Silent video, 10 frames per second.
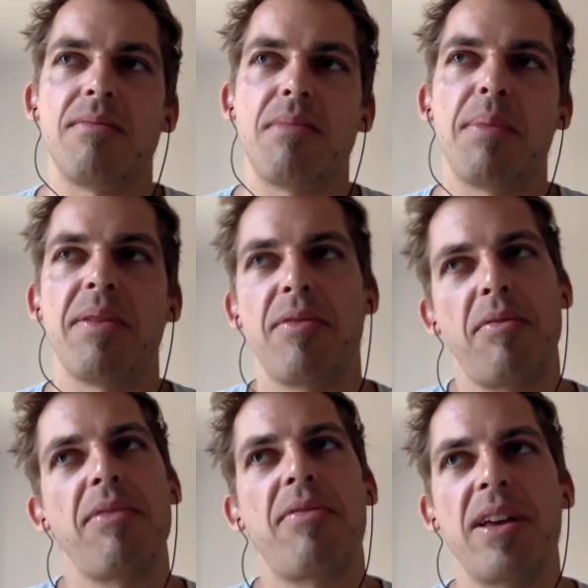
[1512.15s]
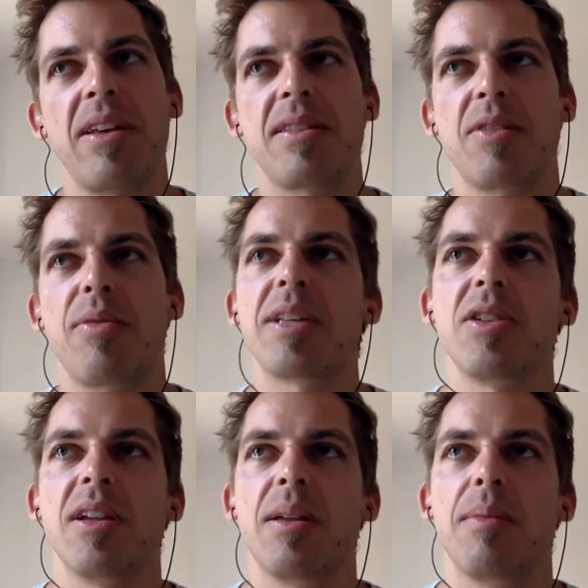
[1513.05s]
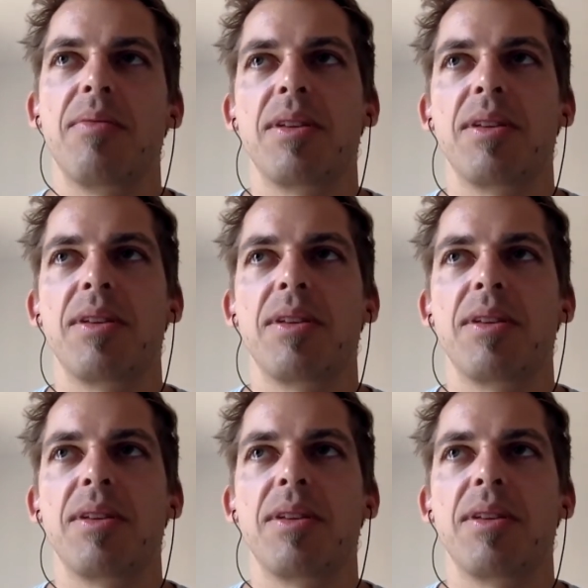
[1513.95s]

maybe if we rephrase the question a little bit,